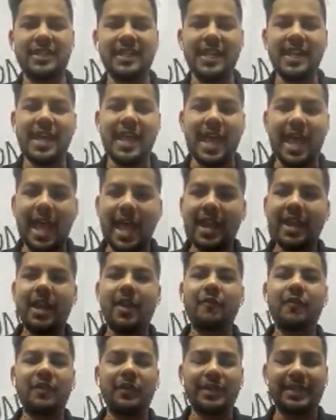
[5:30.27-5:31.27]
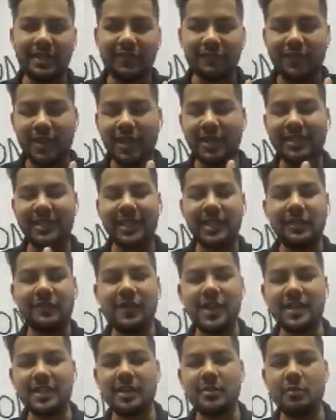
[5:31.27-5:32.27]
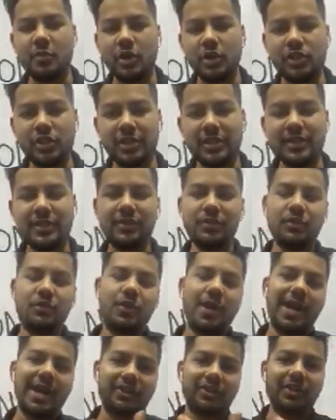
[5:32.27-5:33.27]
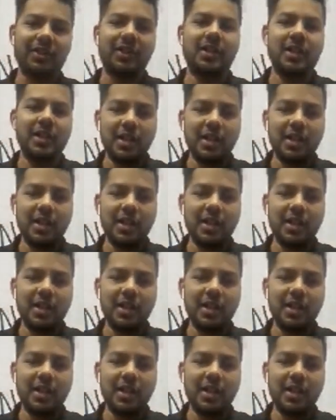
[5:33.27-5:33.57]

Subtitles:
and we will incentivize our merchants to actually